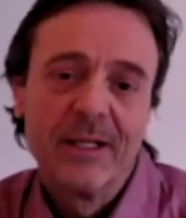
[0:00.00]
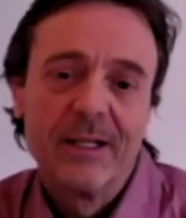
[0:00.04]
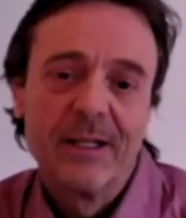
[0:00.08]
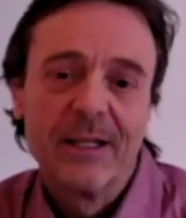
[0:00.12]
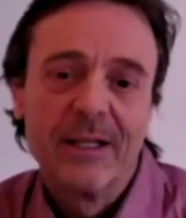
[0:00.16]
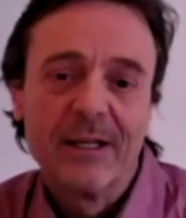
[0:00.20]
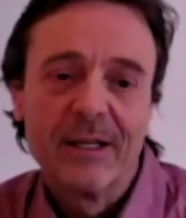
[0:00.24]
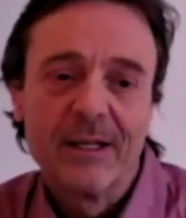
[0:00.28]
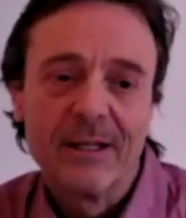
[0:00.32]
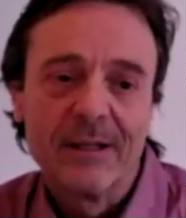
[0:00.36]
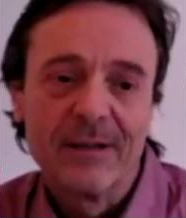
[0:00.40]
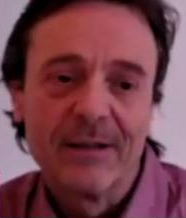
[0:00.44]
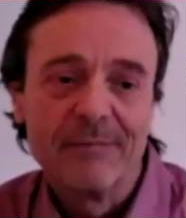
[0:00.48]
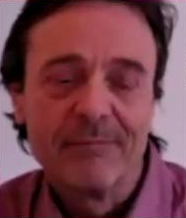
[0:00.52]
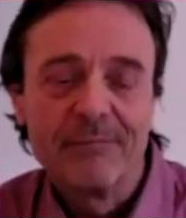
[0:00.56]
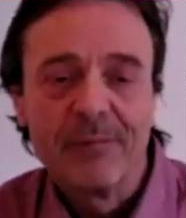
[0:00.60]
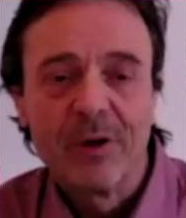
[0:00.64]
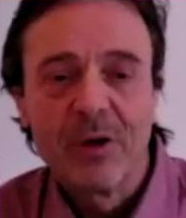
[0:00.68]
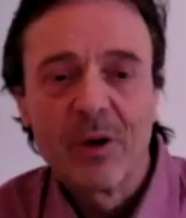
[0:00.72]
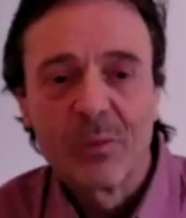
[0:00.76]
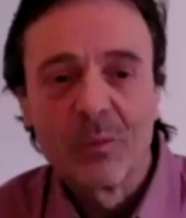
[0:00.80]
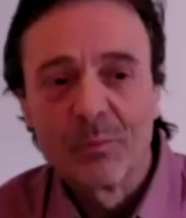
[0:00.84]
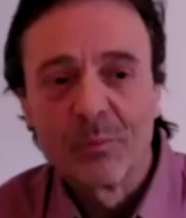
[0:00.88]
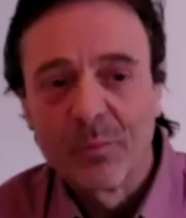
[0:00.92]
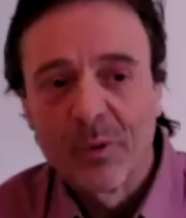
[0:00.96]

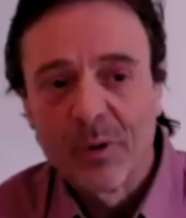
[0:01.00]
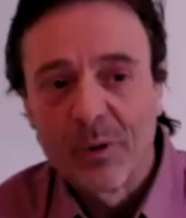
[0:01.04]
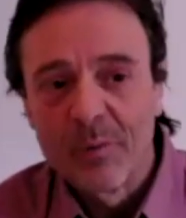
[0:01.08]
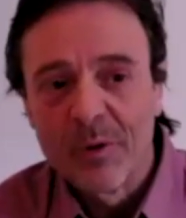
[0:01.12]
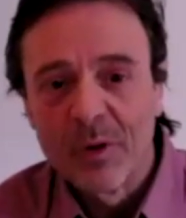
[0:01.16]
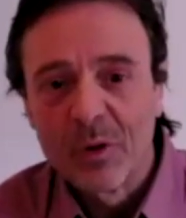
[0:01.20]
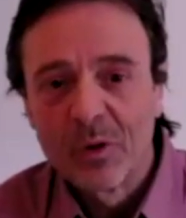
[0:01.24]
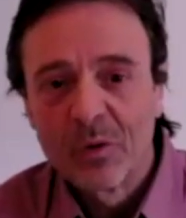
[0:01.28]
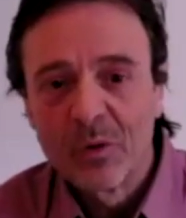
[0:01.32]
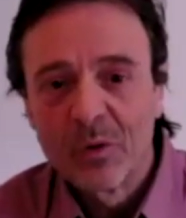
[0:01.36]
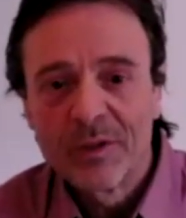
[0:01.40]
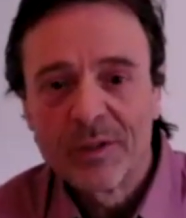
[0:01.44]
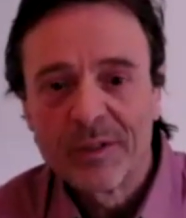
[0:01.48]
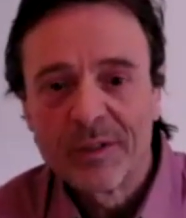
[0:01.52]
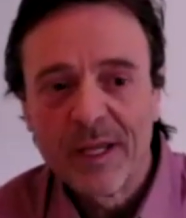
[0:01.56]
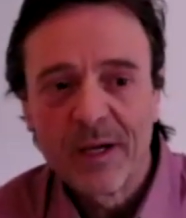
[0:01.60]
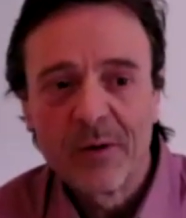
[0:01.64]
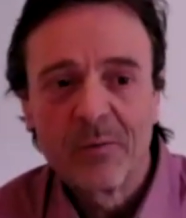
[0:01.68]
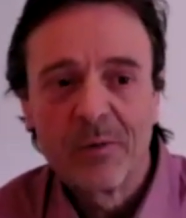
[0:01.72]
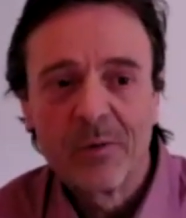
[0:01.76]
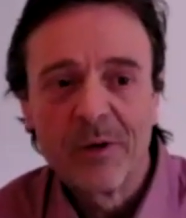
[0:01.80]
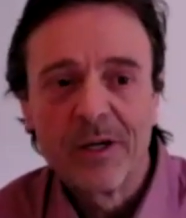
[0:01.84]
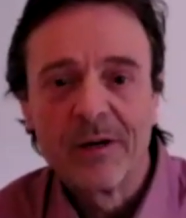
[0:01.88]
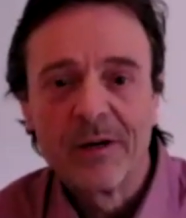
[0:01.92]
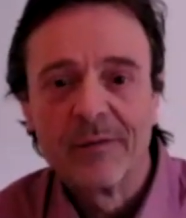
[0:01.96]
probably a good
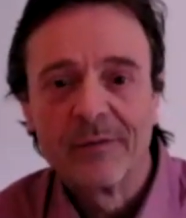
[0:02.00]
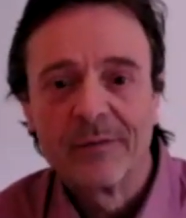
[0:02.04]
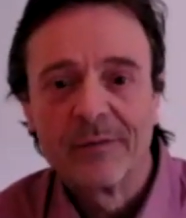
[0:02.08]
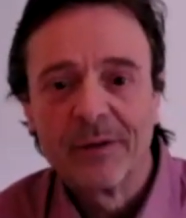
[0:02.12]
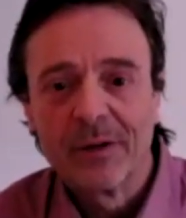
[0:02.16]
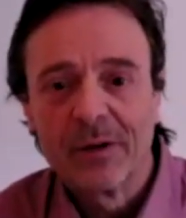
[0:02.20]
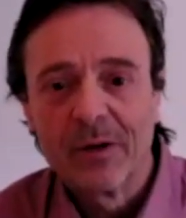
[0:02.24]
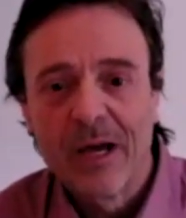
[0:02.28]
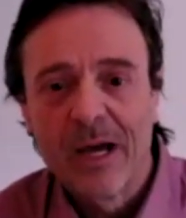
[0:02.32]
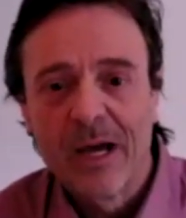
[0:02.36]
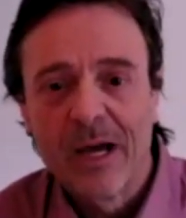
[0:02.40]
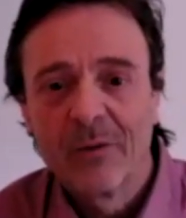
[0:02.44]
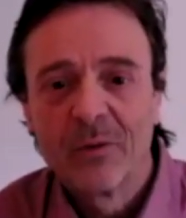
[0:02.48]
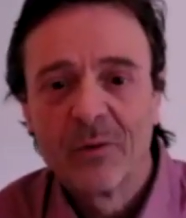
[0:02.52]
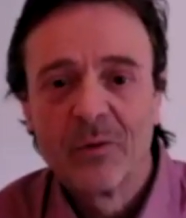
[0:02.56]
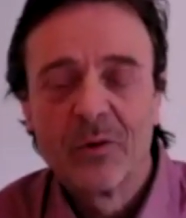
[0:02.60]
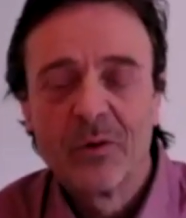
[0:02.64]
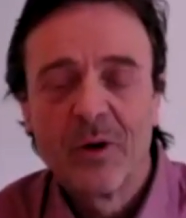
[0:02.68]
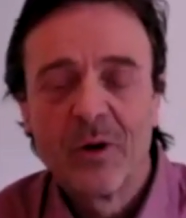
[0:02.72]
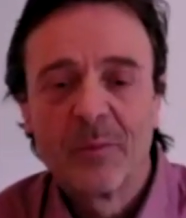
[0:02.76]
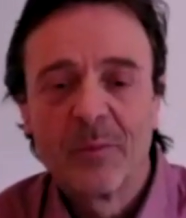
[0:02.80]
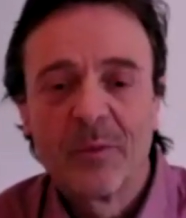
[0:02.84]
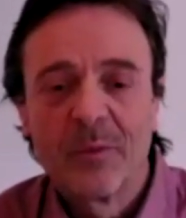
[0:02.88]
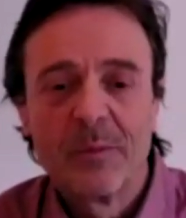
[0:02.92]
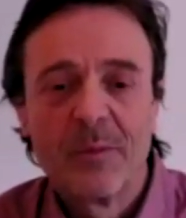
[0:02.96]
segue of how do you
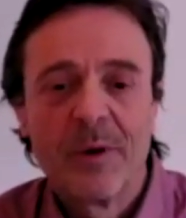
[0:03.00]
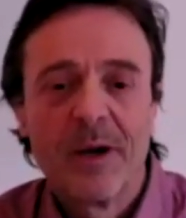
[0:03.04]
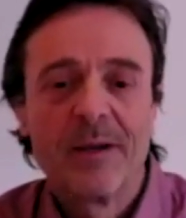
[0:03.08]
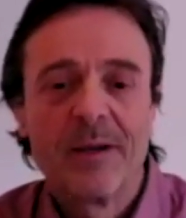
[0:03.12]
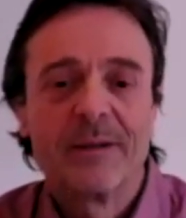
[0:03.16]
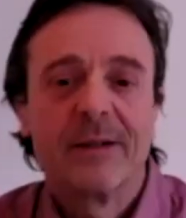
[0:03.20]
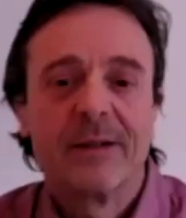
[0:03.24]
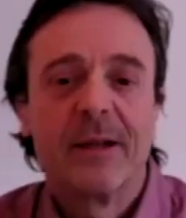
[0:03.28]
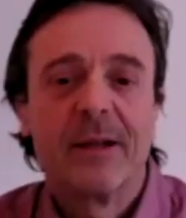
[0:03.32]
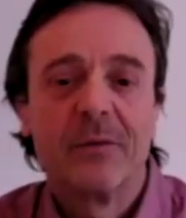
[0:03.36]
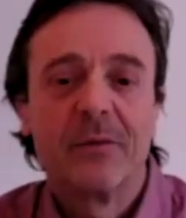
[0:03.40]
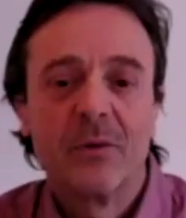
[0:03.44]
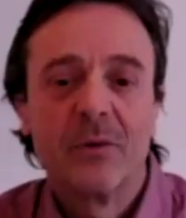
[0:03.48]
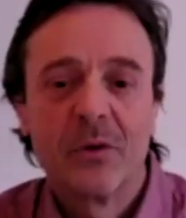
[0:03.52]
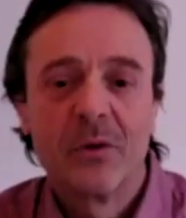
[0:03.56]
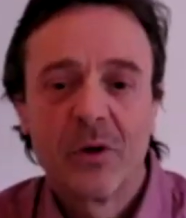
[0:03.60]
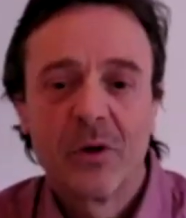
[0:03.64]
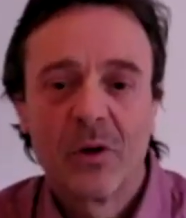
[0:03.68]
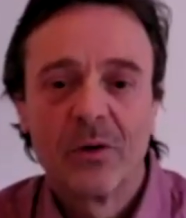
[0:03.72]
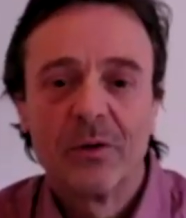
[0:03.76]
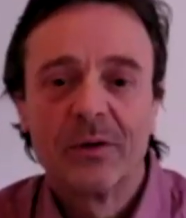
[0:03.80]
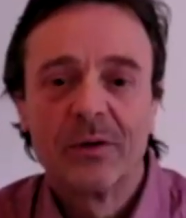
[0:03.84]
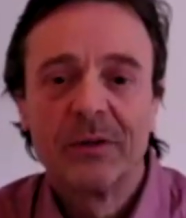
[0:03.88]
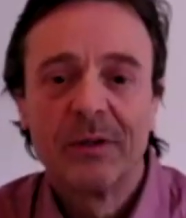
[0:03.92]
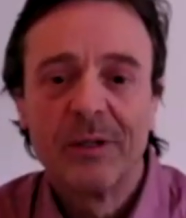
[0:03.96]
optimize and how do you
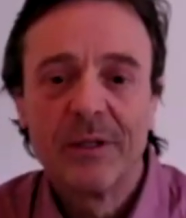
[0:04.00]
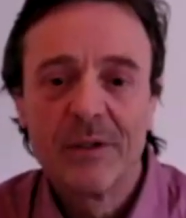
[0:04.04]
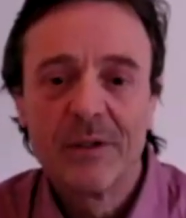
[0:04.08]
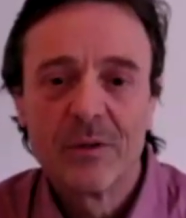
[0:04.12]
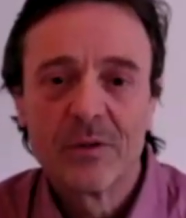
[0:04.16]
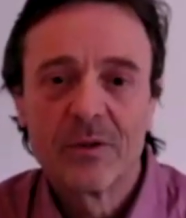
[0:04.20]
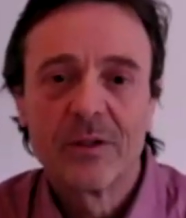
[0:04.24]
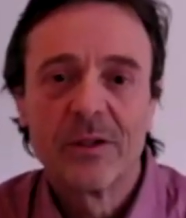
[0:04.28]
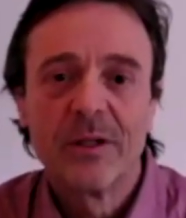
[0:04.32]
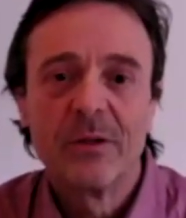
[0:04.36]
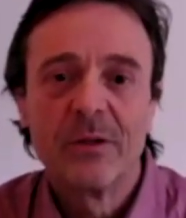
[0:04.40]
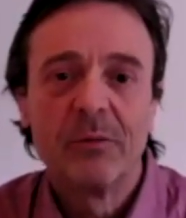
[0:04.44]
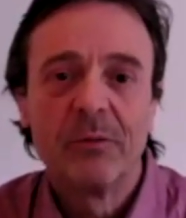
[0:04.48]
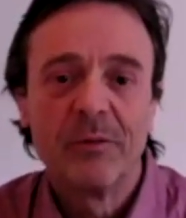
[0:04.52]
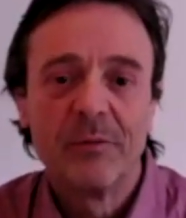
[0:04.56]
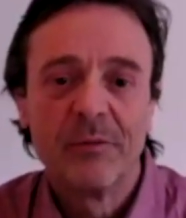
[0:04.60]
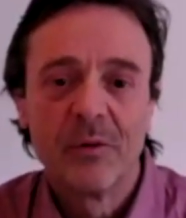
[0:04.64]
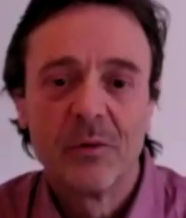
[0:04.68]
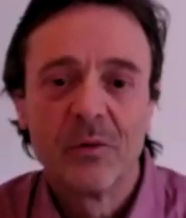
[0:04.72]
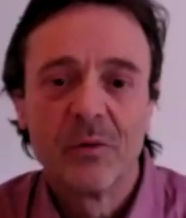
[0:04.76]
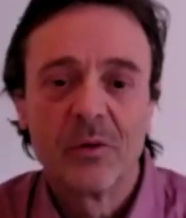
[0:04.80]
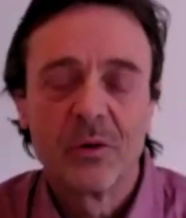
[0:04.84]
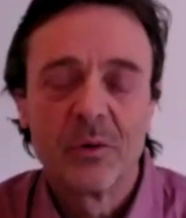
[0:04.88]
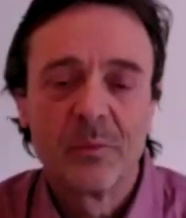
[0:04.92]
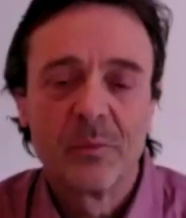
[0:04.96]
continuously
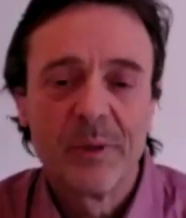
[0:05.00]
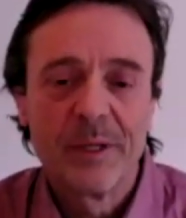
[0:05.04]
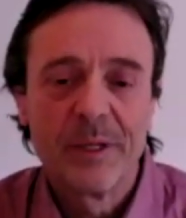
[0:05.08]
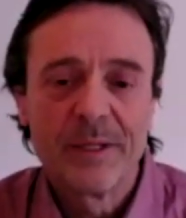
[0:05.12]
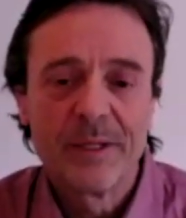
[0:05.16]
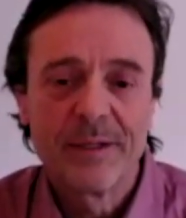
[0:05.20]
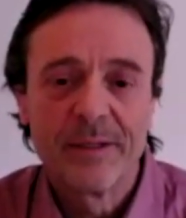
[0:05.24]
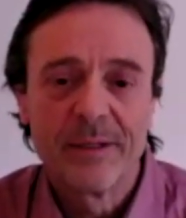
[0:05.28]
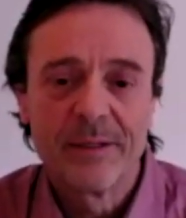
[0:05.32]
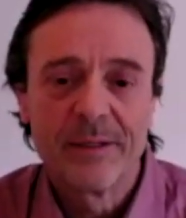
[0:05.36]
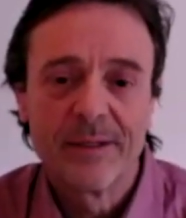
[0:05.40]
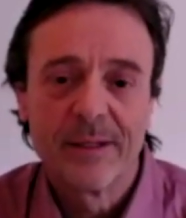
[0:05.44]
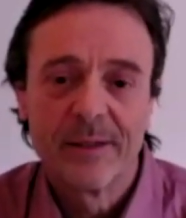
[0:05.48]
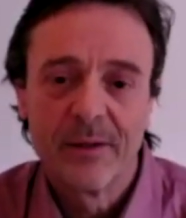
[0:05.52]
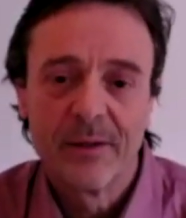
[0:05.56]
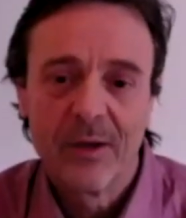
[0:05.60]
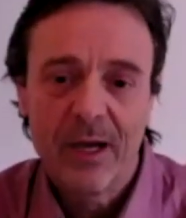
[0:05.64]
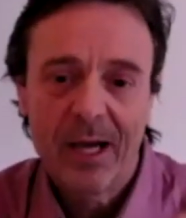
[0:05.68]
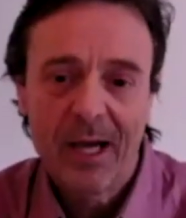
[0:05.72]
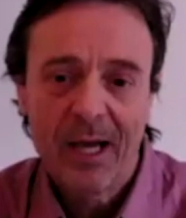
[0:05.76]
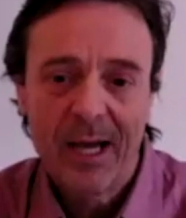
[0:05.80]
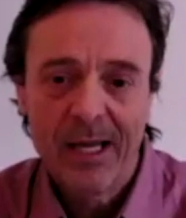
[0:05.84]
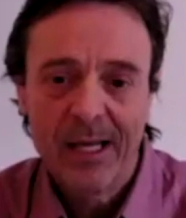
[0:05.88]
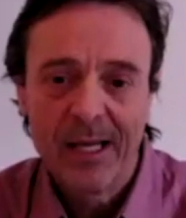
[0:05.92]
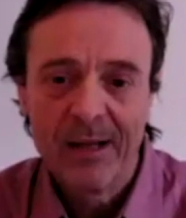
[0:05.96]
review your business at the
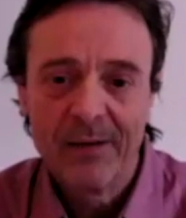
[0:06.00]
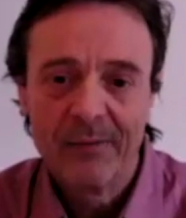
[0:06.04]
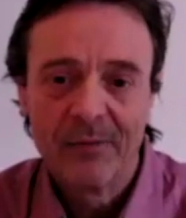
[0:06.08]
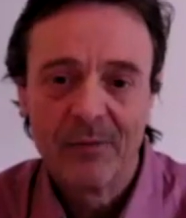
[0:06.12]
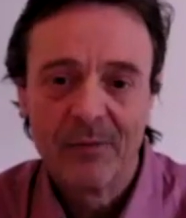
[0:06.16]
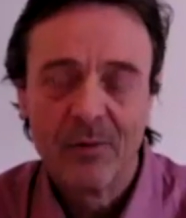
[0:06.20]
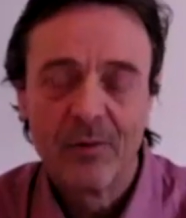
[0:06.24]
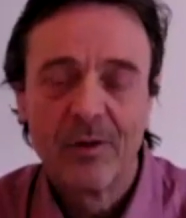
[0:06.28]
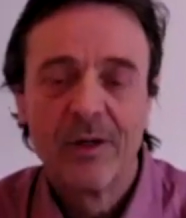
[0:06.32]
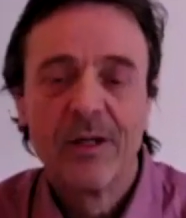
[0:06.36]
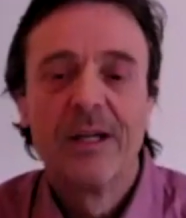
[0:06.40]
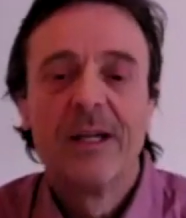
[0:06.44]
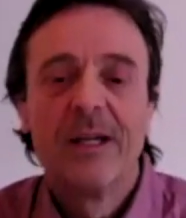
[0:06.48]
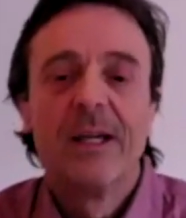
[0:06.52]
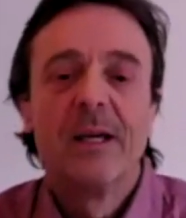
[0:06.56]
high level,